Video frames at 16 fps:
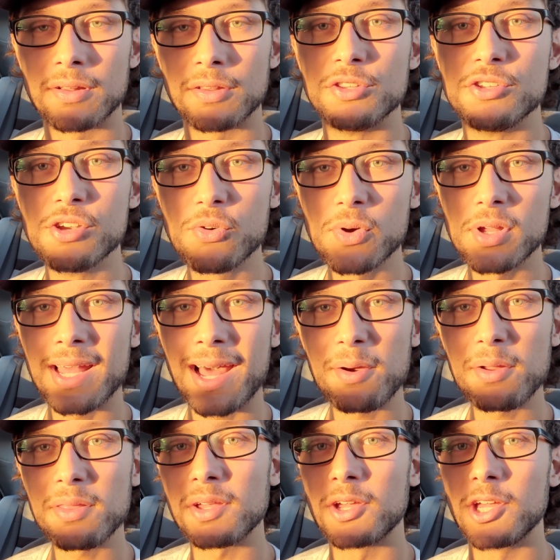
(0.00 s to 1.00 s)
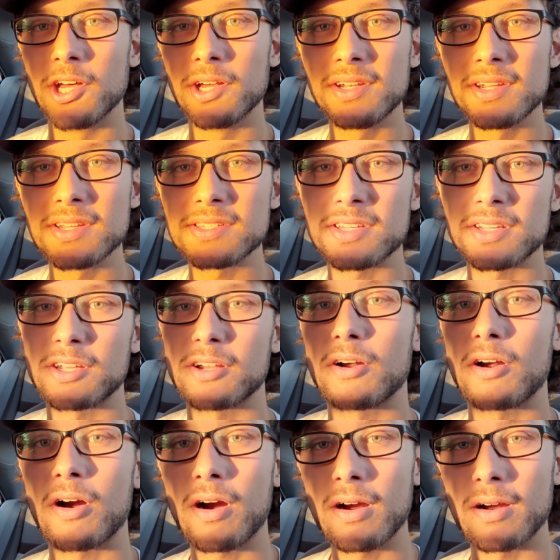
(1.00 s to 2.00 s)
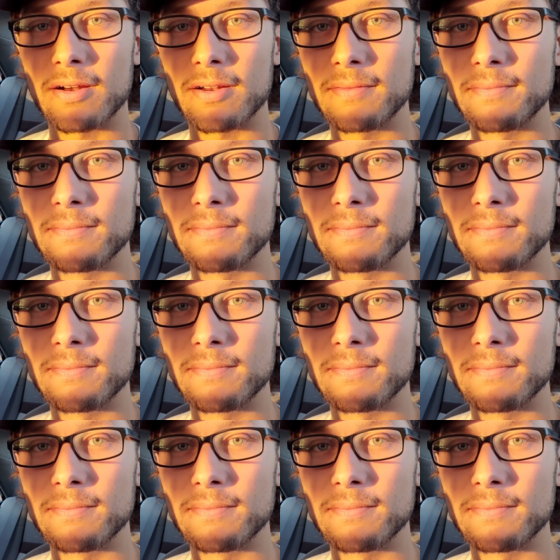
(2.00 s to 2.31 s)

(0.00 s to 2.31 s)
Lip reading: Do it out of the goodness of your heart.